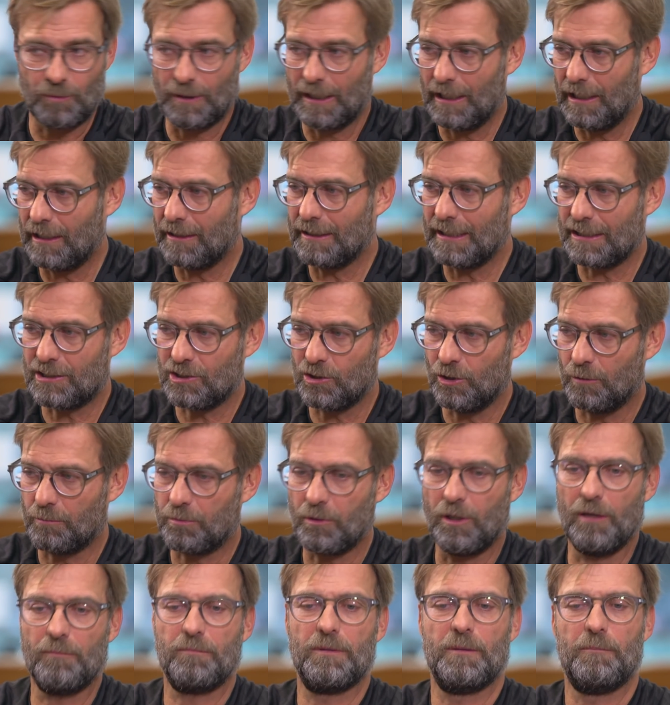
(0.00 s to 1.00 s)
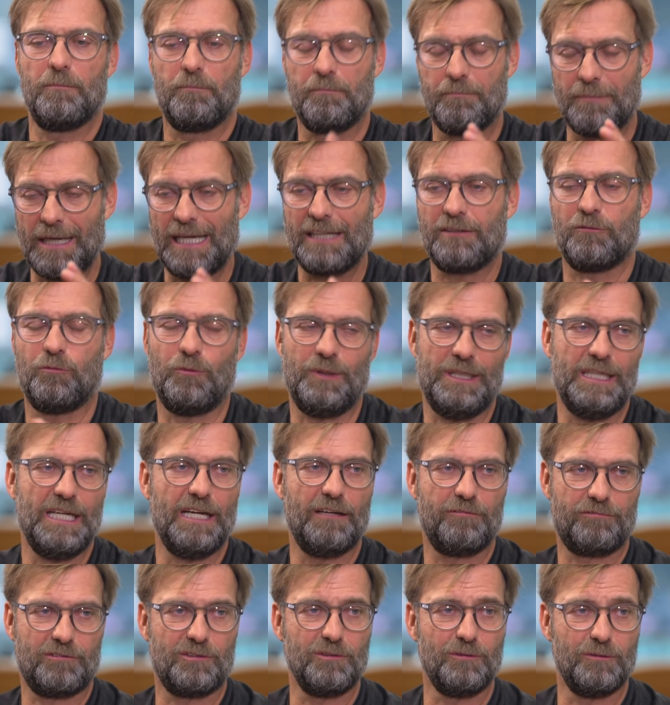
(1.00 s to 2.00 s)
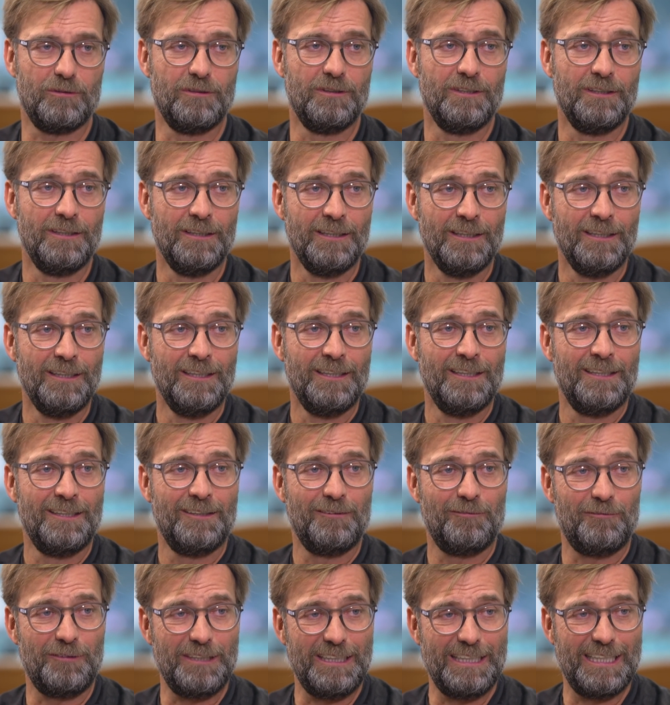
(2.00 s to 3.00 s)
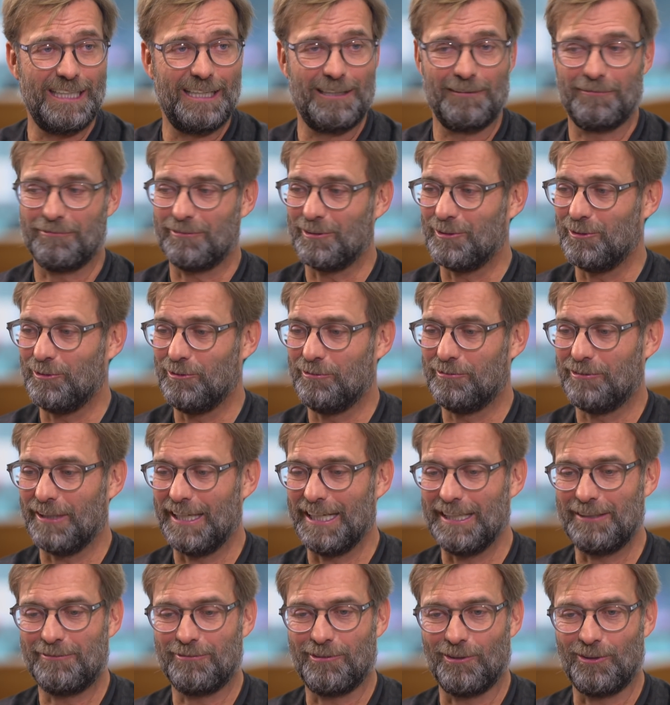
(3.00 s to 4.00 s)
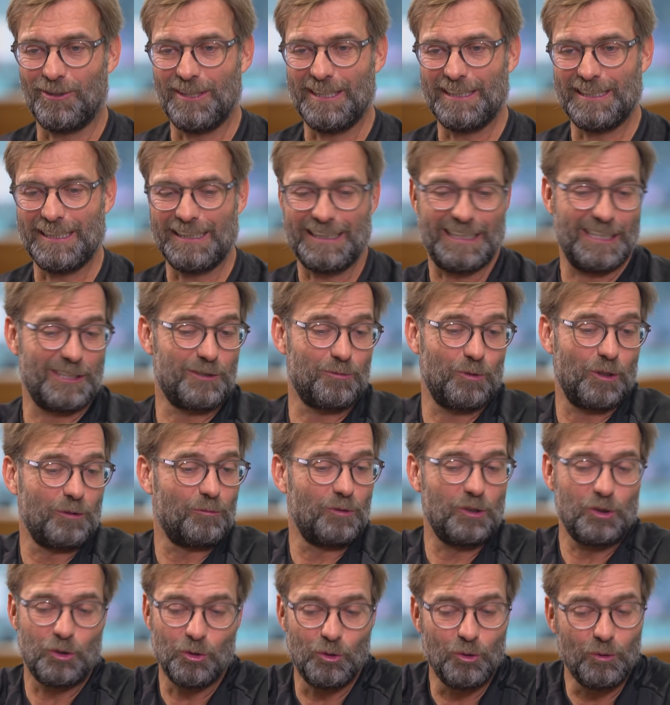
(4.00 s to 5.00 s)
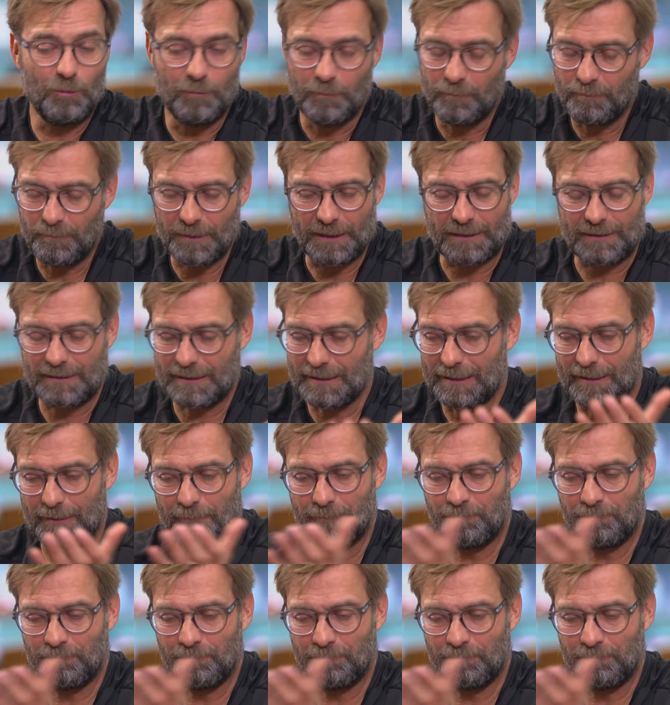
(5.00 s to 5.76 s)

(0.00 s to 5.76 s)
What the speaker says: As well, that's no problem, but we have to fight for it. And that's what we do. But.